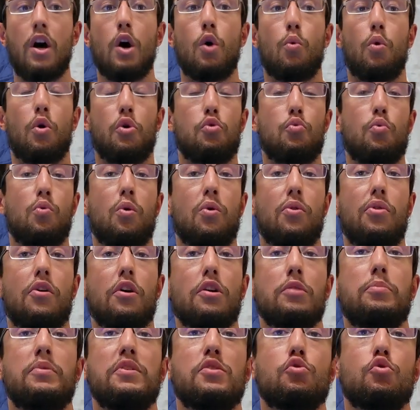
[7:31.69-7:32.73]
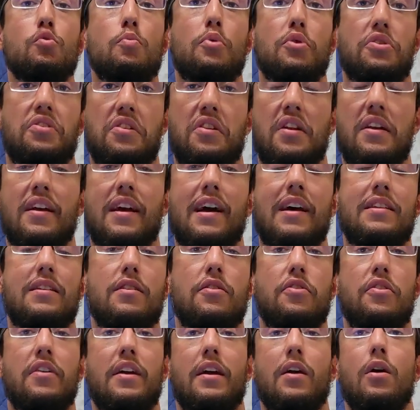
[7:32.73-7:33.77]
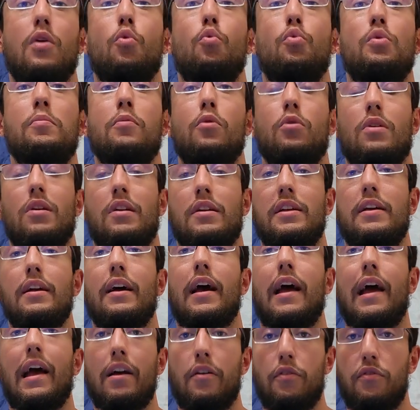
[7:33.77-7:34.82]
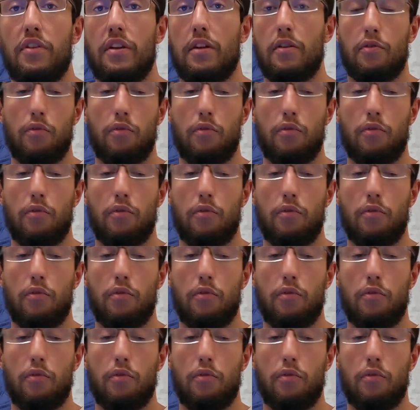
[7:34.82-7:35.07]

where you will not be superseting anything remotely heavy.